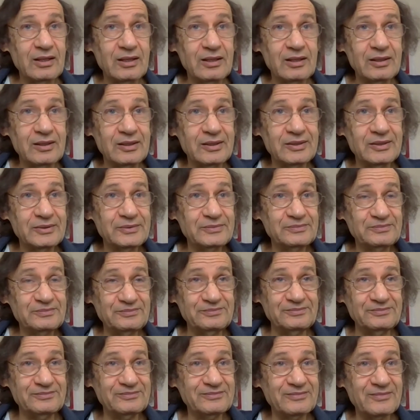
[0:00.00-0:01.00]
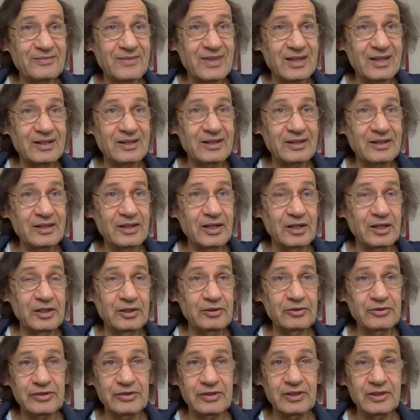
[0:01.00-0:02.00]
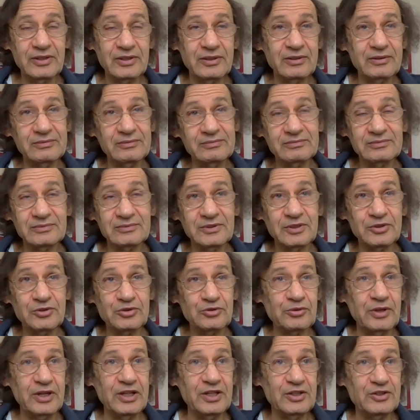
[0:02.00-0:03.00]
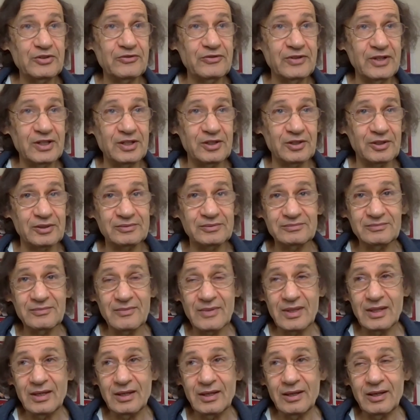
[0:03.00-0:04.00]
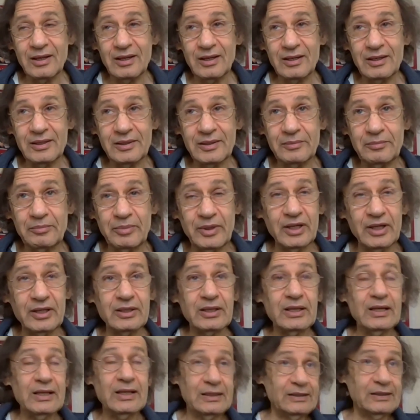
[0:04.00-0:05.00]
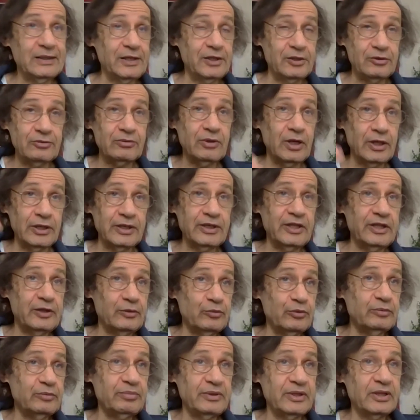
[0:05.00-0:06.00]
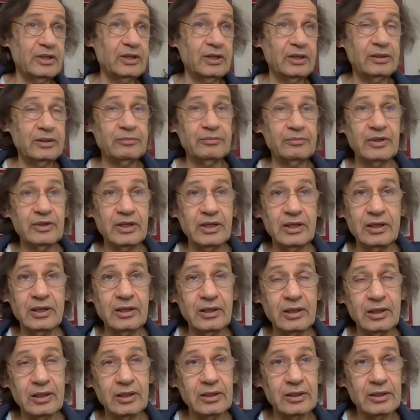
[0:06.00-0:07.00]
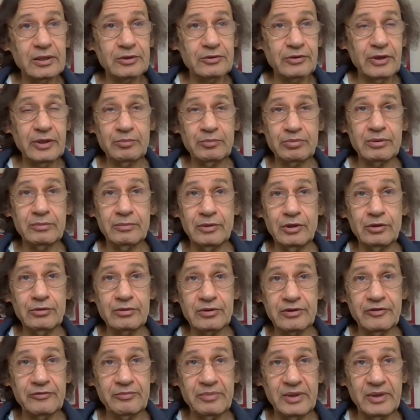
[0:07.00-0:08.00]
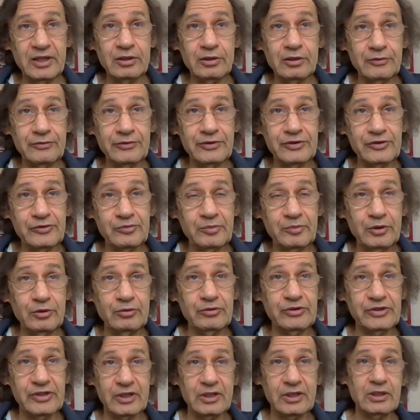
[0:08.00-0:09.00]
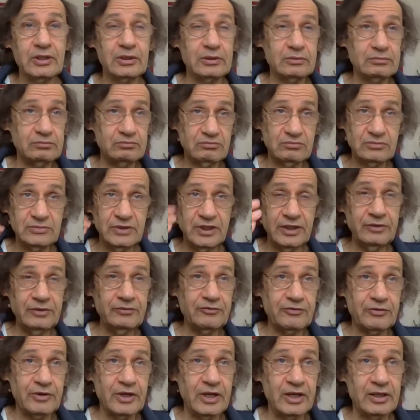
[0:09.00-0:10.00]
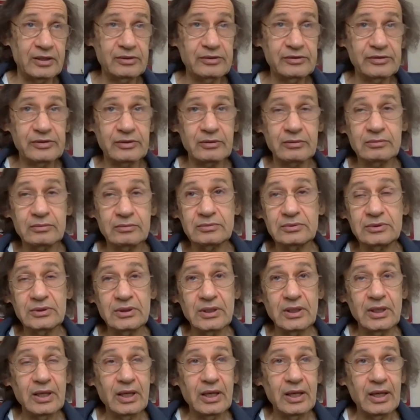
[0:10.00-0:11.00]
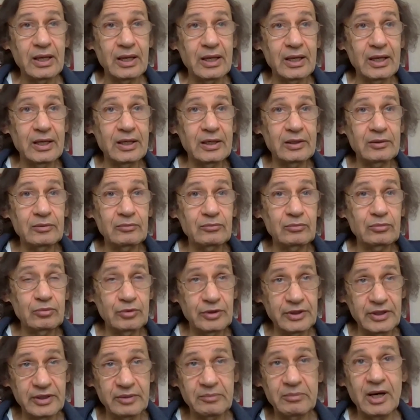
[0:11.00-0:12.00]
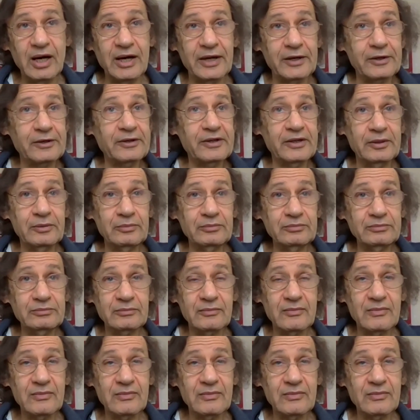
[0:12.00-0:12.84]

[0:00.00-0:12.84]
Again, he's a strange figure. But later on, he would become a great promoter of Beethoven's music in France and would admire him.